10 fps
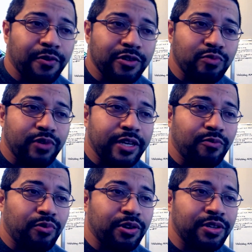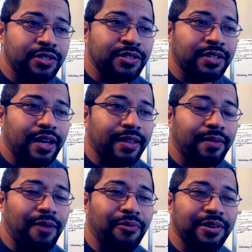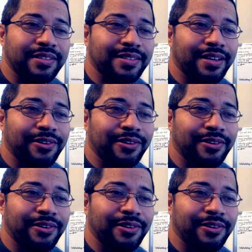First week was, I, I want to say,